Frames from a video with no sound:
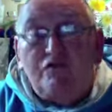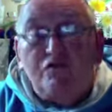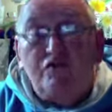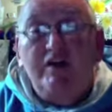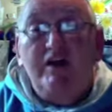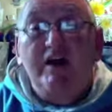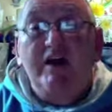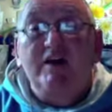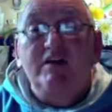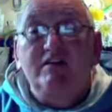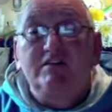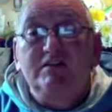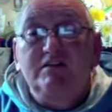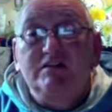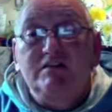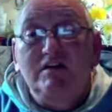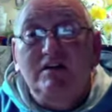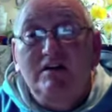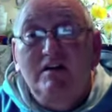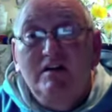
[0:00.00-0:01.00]
created
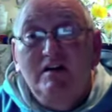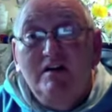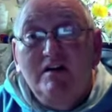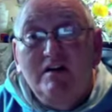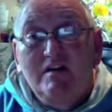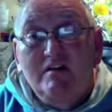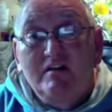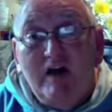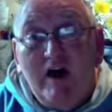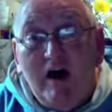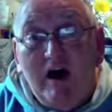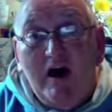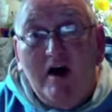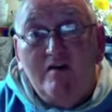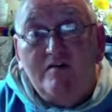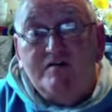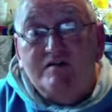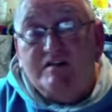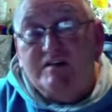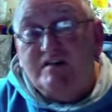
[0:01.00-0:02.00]
the
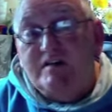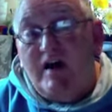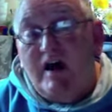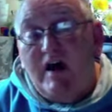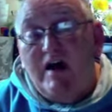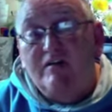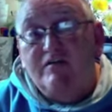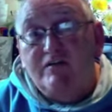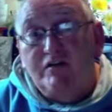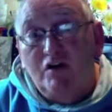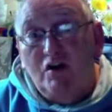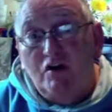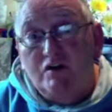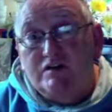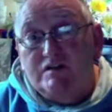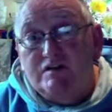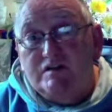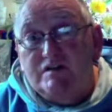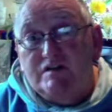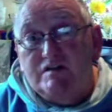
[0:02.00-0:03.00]
haves and the have
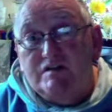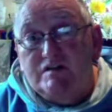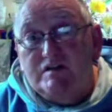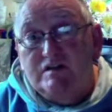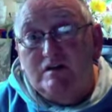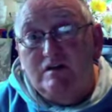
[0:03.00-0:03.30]
nots.